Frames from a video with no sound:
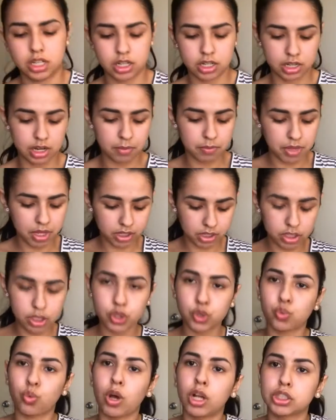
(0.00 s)
and I'm not going to
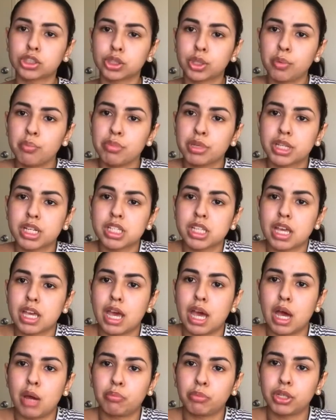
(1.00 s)
swatch them because I
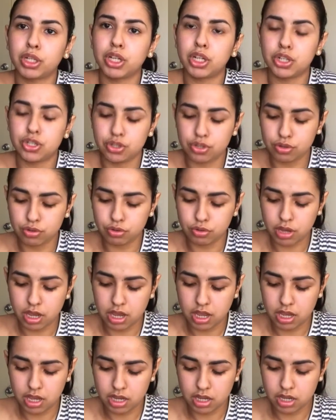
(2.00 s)
am going to do
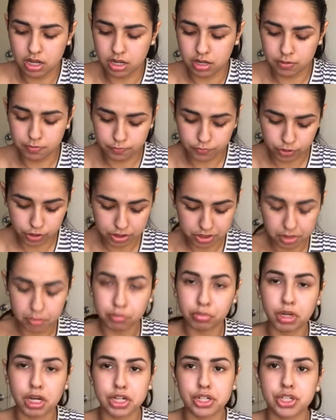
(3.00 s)
a um, first
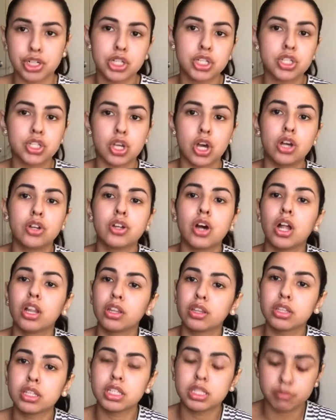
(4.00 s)
impressions on
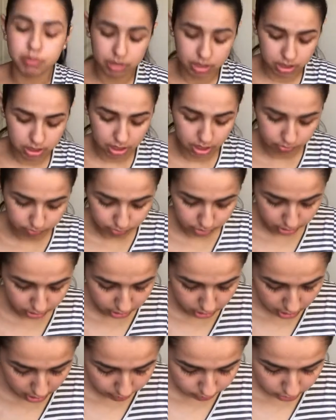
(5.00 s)
all of these because I
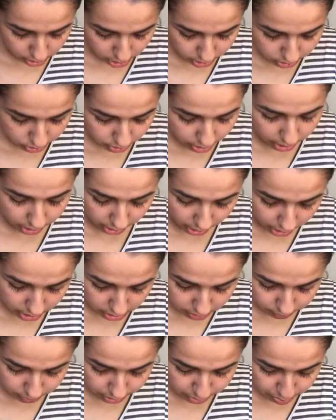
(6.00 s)
really have not tried
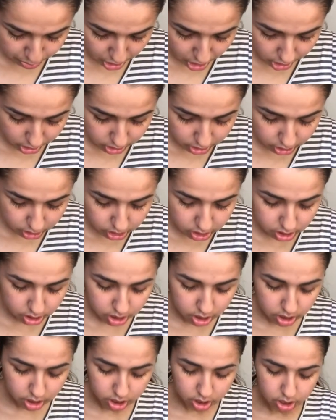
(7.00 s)
any of these products
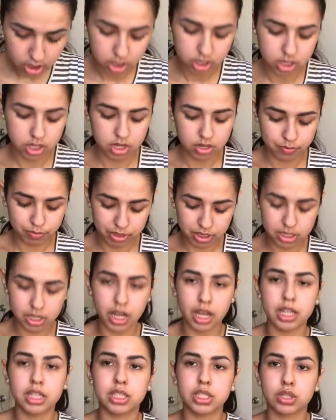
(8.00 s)

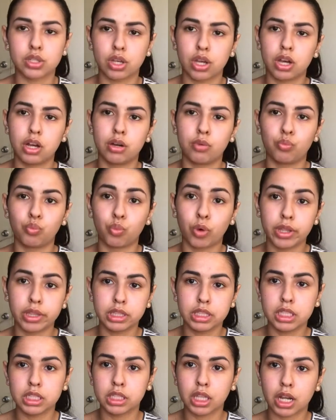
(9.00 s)
besides um, one
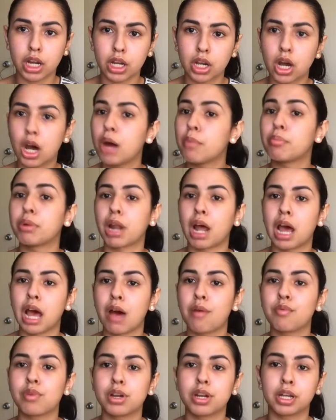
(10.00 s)
thing that I got but I
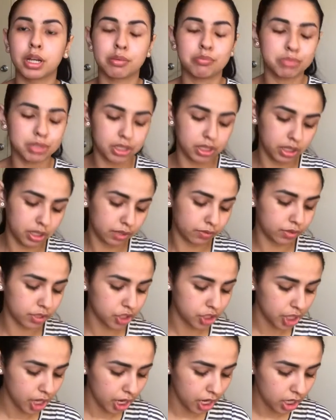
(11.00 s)
have it in a completely different
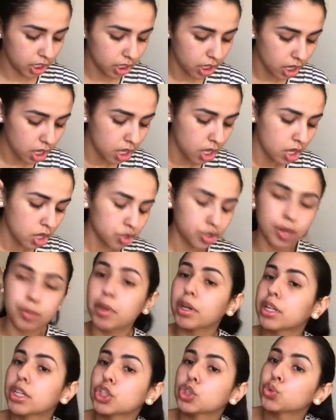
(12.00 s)
shade so I'm
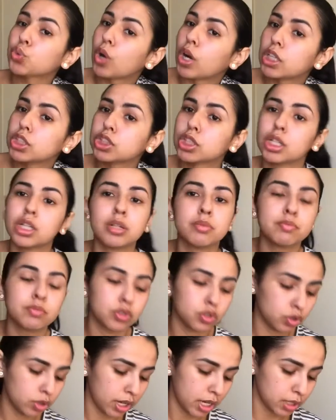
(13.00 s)
not going to swatch them
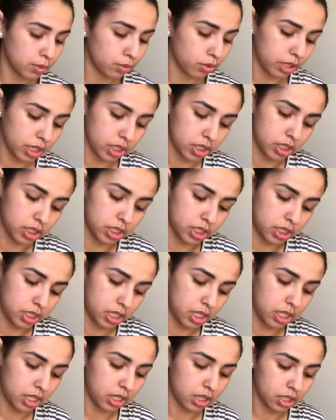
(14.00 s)
you guys will get to
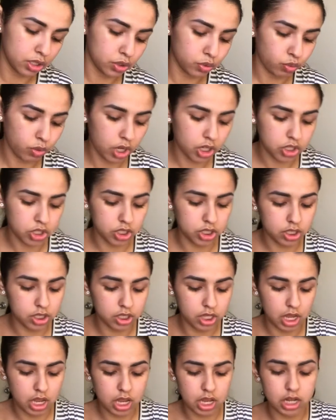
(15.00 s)
see the swatches
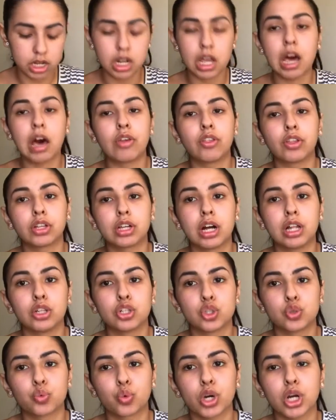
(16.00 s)
and how the
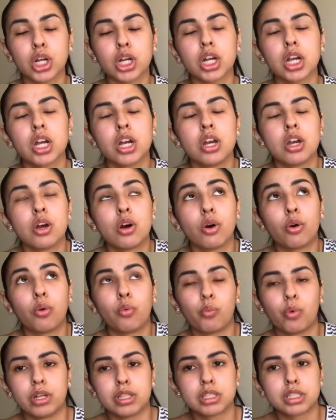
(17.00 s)
colors work
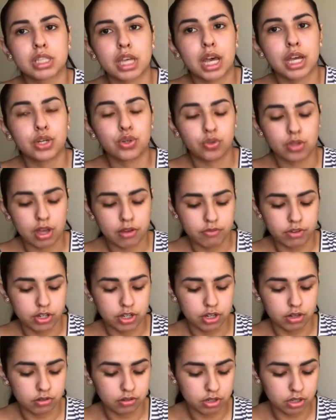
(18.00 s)
once I do that video